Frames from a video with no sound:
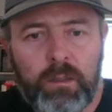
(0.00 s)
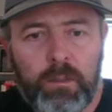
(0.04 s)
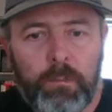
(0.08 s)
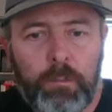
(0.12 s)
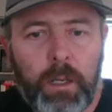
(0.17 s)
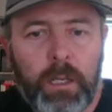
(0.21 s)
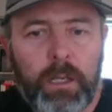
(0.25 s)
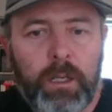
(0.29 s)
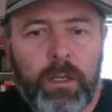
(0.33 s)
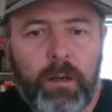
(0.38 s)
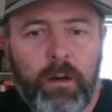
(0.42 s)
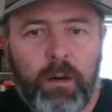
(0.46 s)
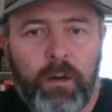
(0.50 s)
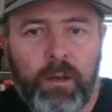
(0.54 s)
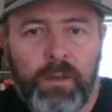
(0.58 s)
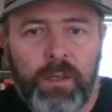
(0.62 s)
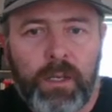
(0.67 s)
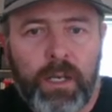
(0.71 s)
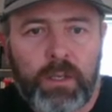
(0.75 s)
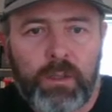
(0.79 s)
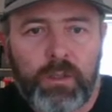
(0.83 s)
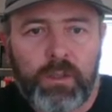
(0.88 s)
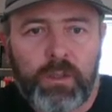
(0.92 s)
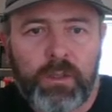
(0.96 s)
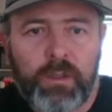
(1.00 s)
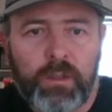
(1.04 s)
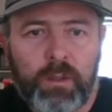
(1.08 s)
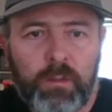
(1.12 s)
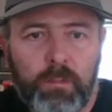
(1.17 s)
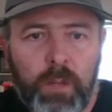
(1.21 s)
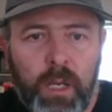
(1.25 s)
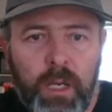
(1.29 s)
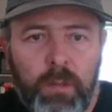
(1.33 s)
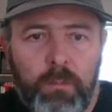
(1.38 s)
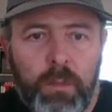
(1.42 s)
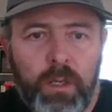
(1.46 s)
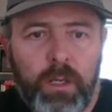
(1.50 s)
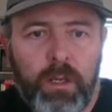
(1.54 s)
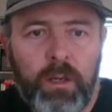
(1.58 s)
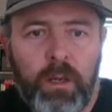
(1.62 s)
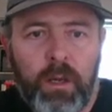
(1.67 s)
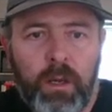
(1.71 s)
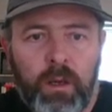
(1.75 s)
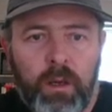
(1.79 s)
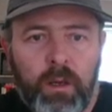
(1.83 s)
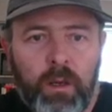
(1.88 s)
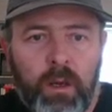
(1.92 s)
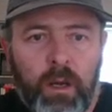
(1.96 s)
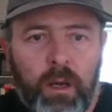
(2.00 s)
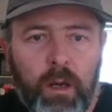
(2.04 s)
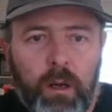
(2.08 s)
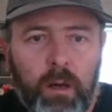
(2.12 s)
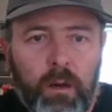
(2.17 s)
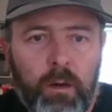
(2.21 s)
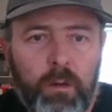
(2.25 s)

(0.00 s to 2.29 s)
depending on the engine, there may be